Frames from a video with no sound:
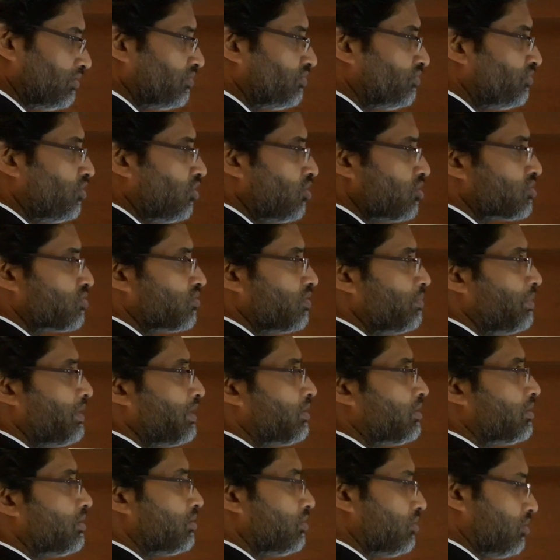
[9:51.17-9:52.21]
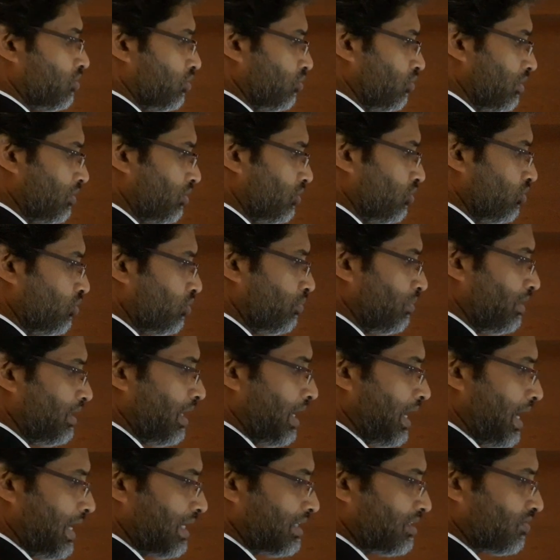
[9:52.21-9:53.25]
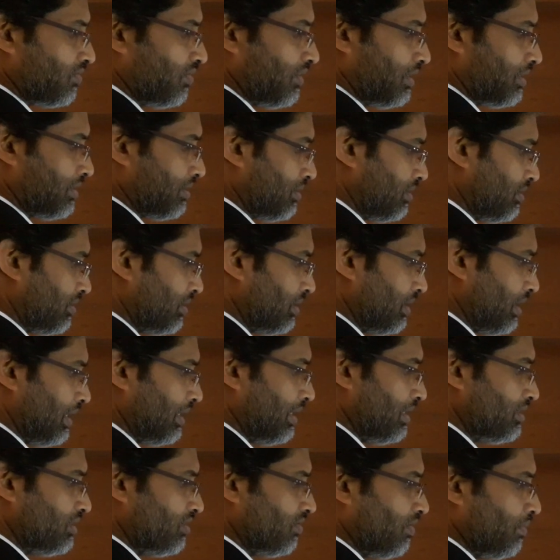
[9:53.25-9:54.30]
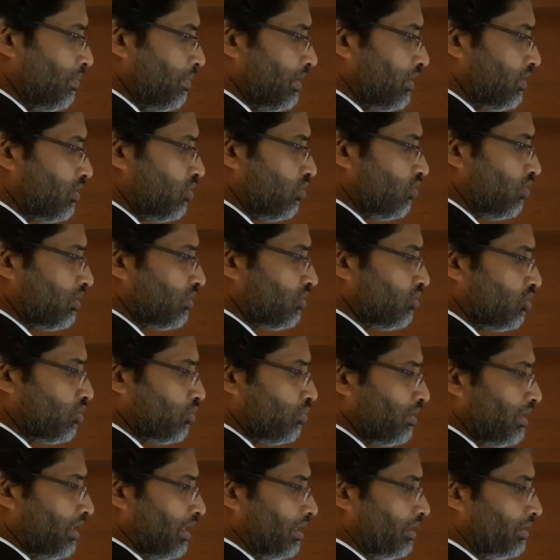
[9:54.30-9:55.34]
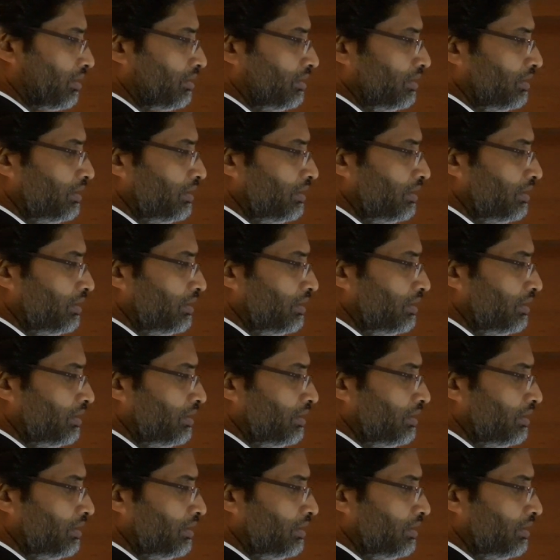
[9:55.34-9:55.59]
Force will be Q1 Q2 by R square. Energy will be Q1 Q2 by R.